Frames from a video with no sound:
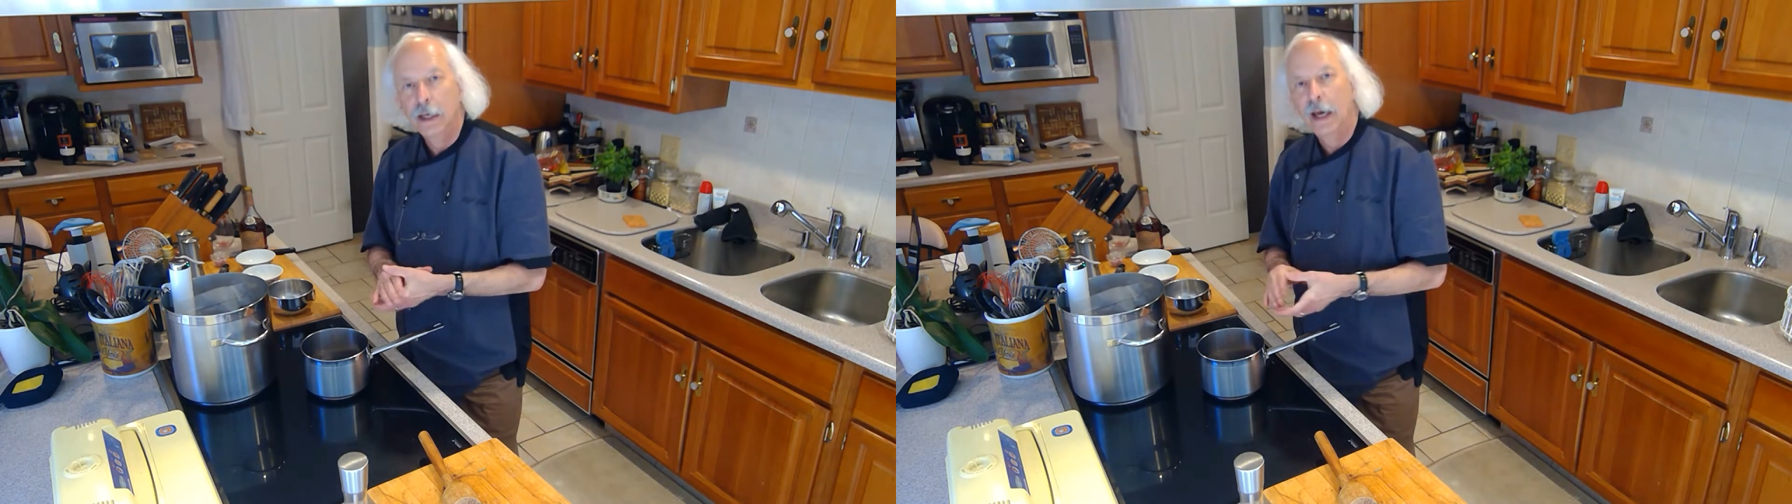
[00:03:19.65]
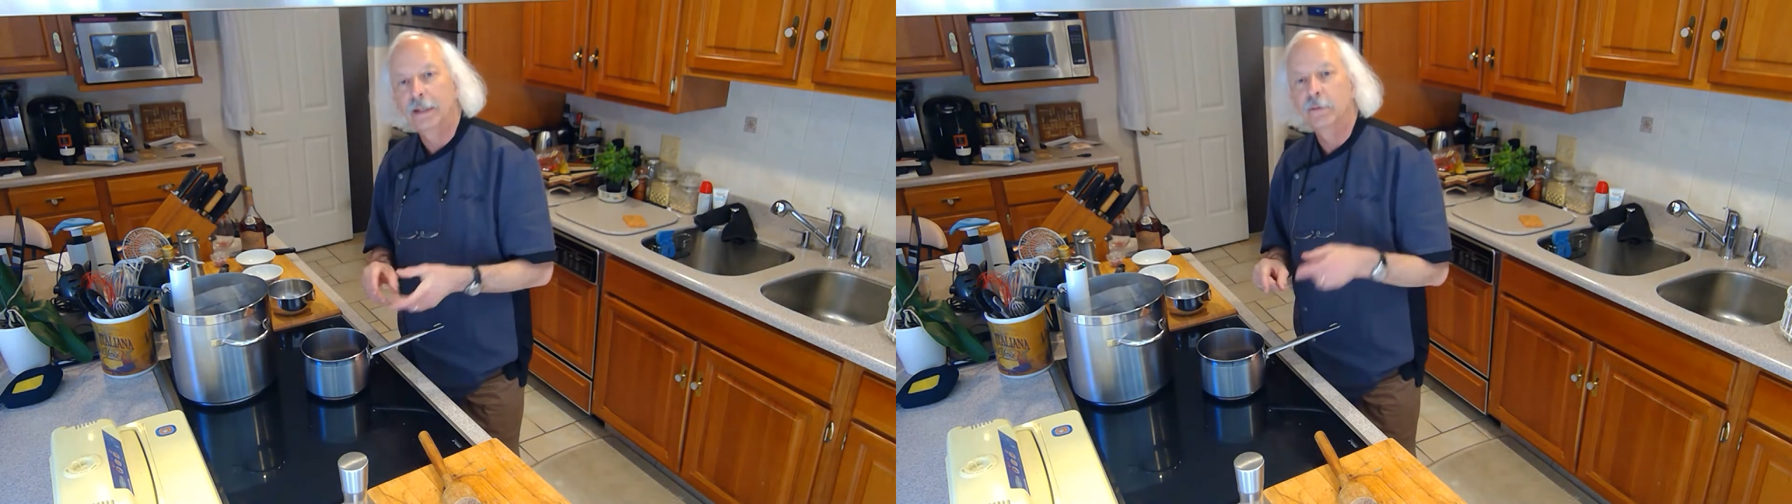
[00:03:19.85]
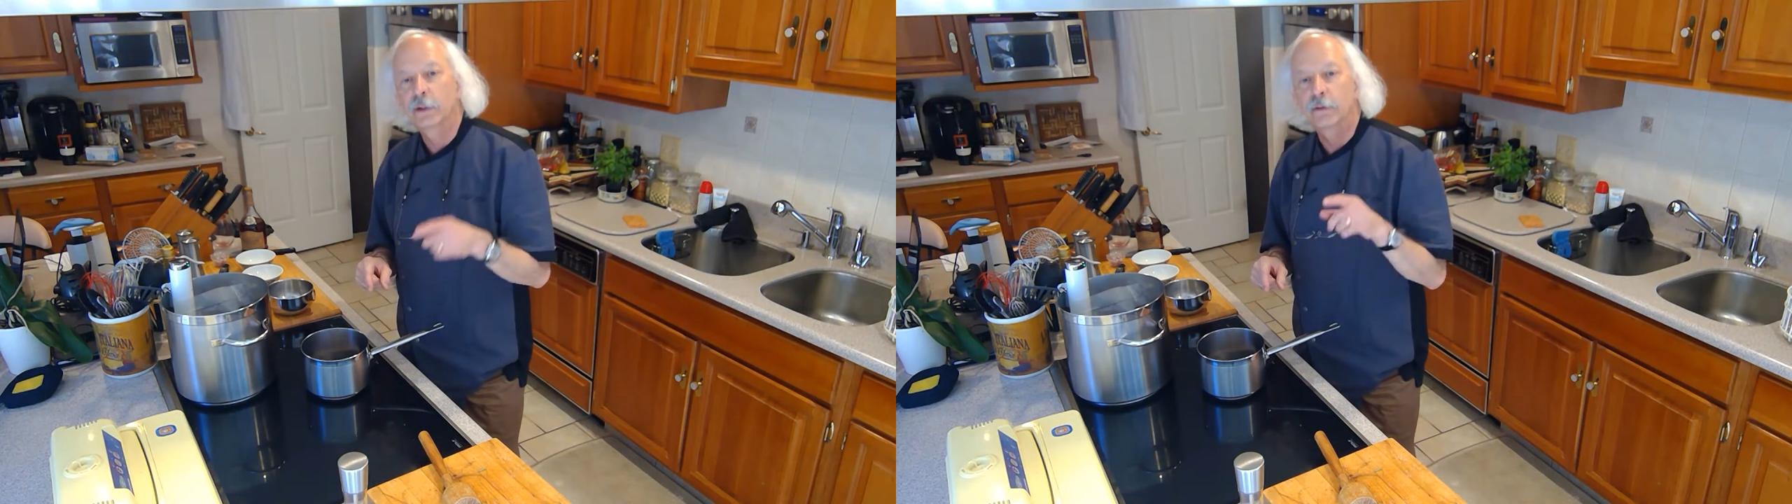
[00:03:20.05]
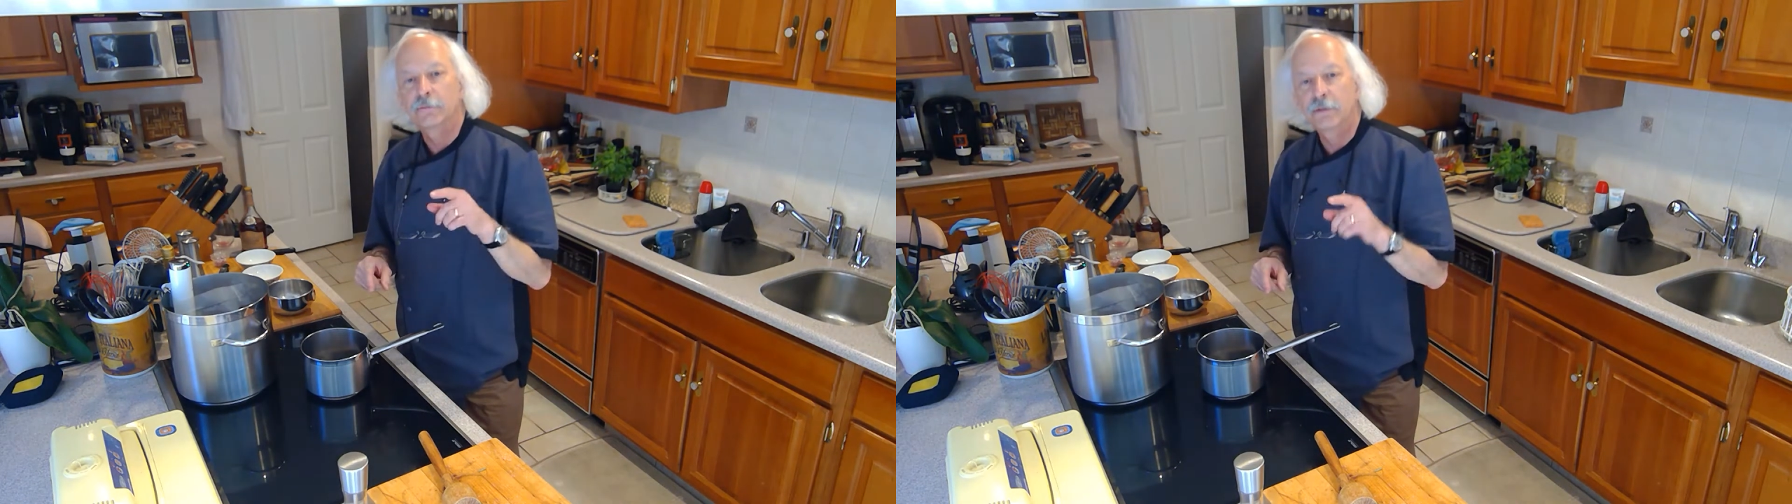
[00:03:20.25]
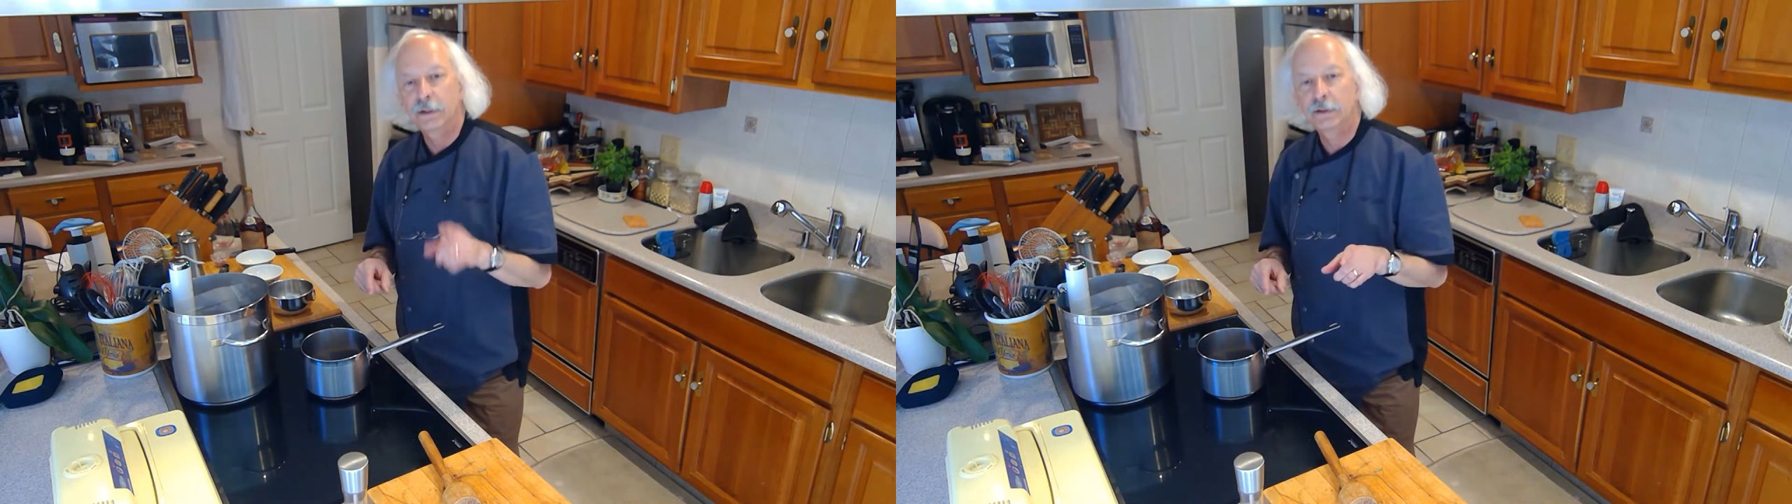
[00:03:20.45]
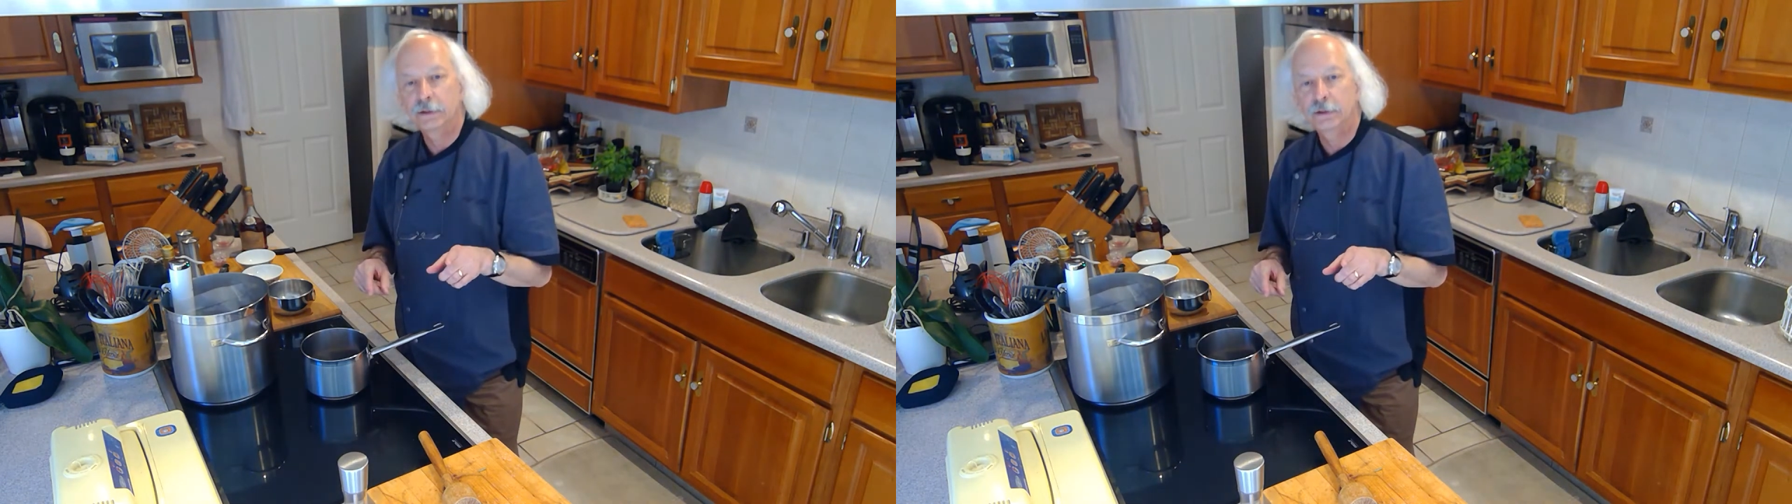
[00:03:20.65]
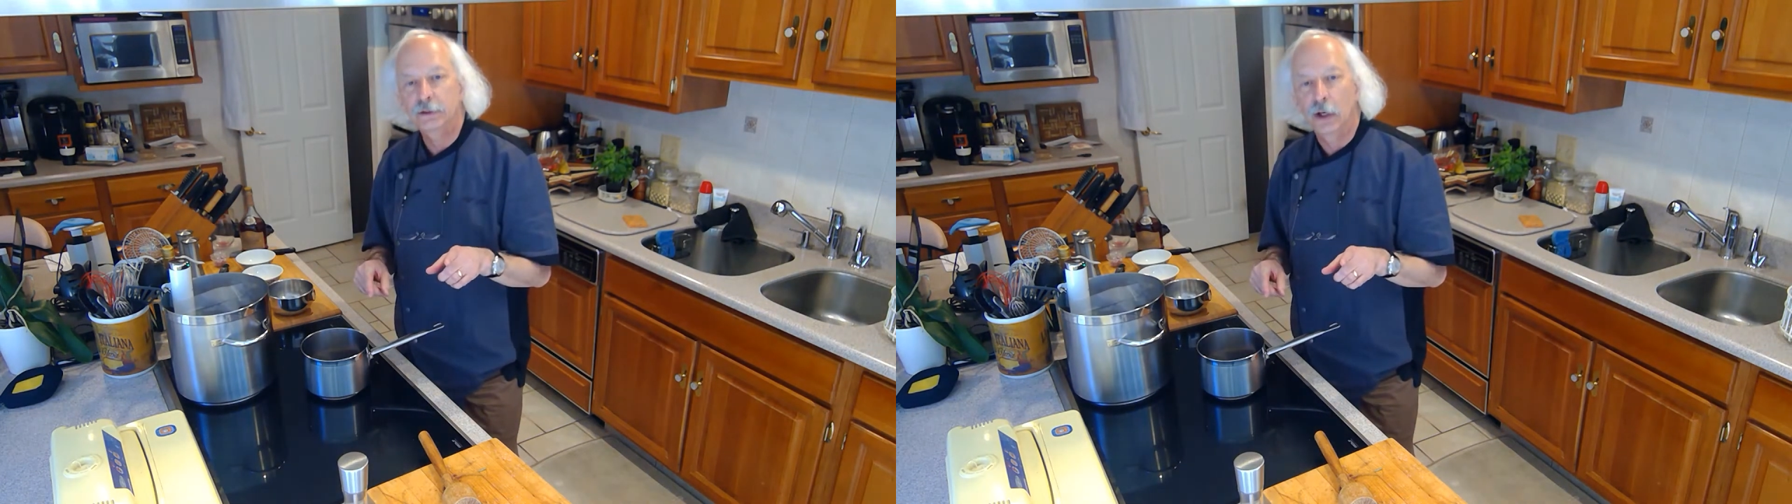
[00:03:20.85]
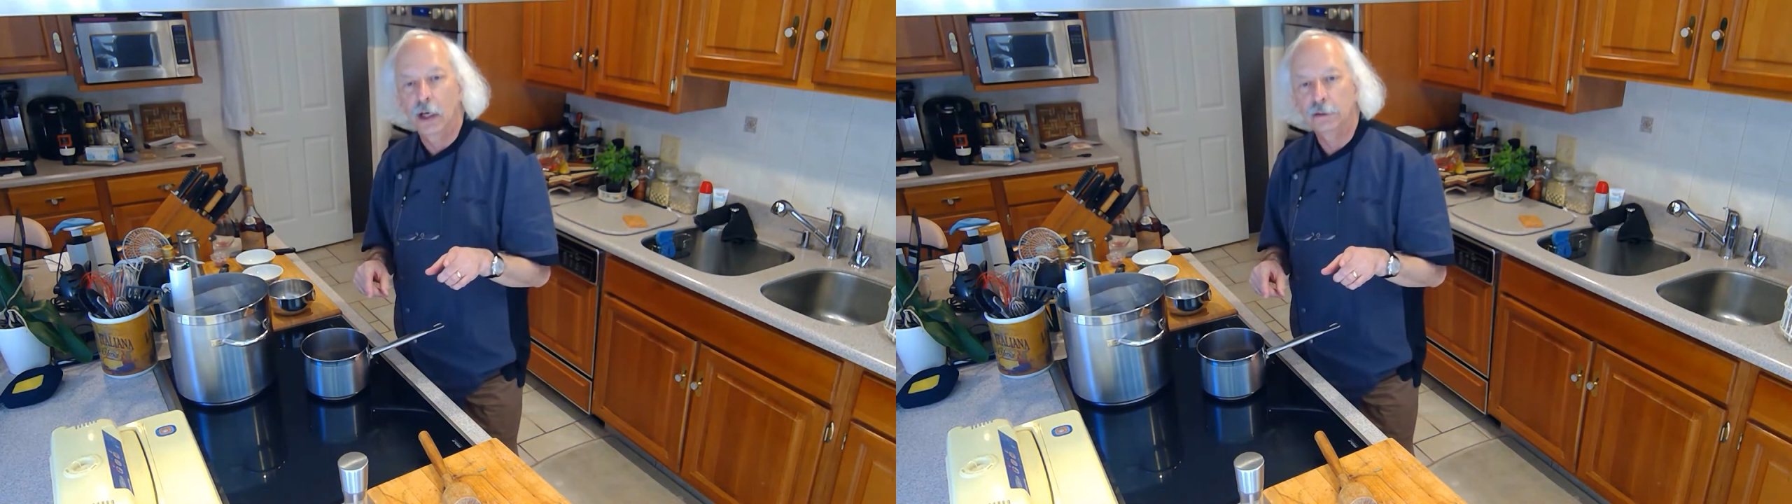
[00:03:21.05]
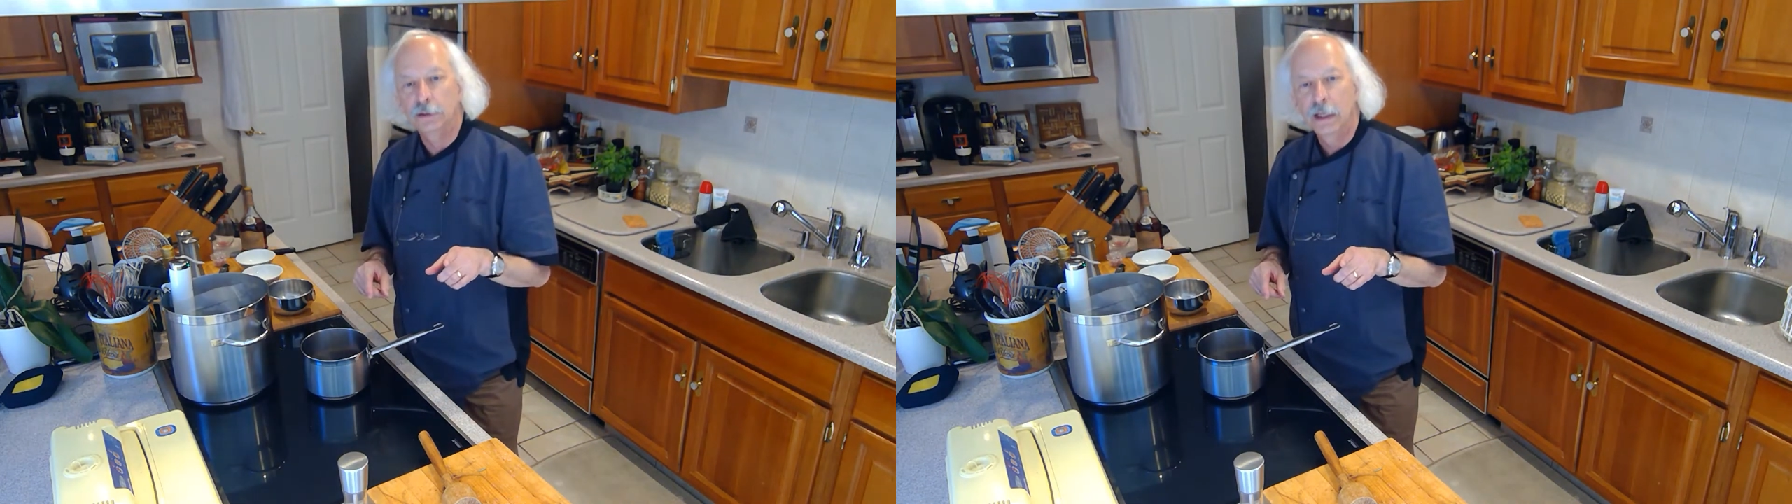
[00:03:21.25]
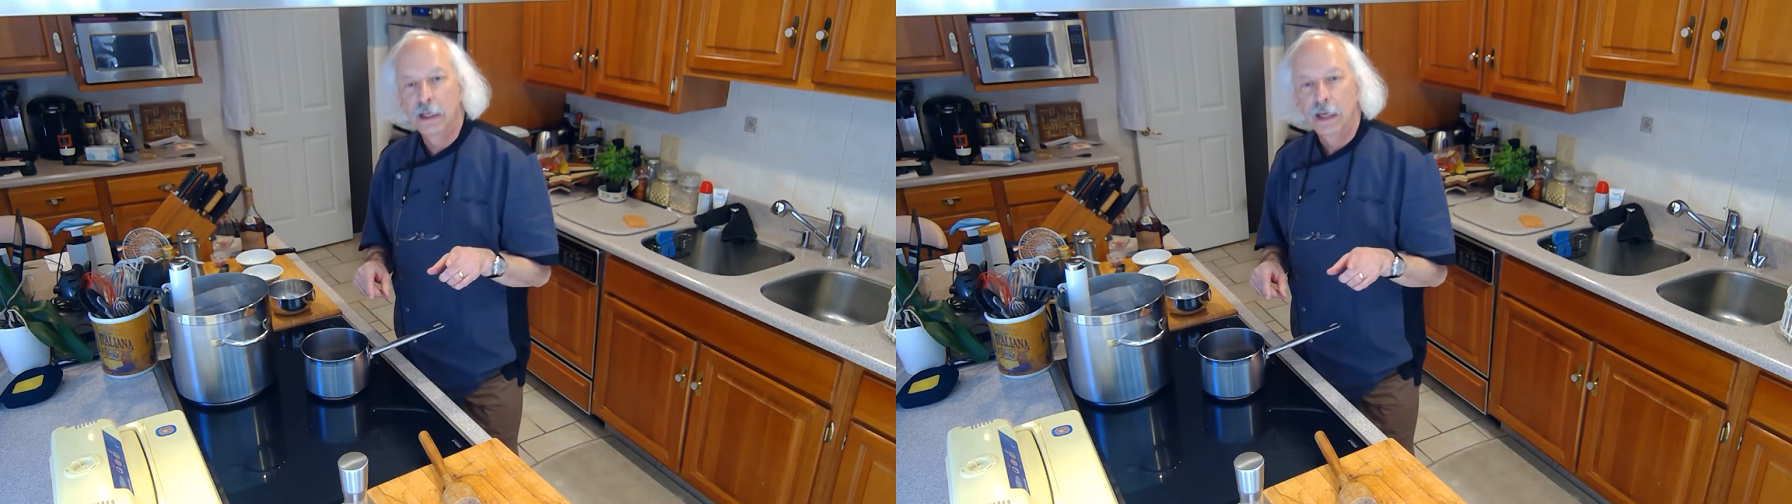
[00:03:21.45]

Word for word: And then we're going to finish the sauce